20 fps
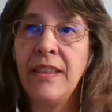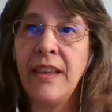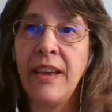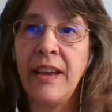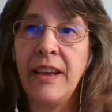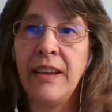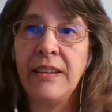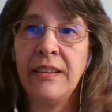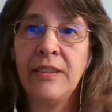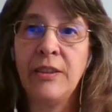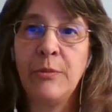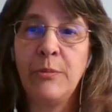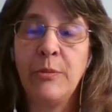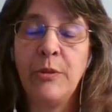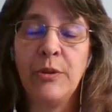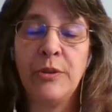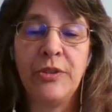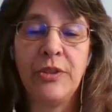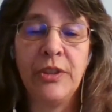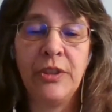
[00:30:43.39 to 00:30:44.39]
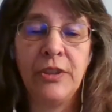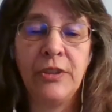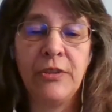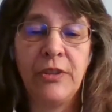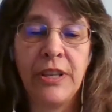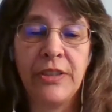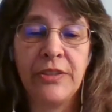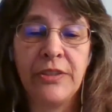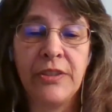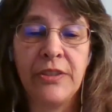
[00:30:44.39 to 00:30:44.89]
that the person in
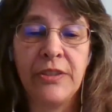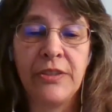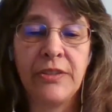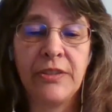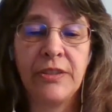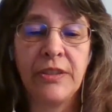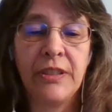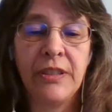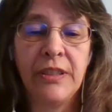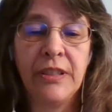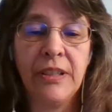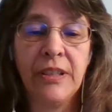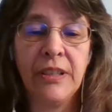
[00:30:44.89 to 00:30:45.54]
crisis,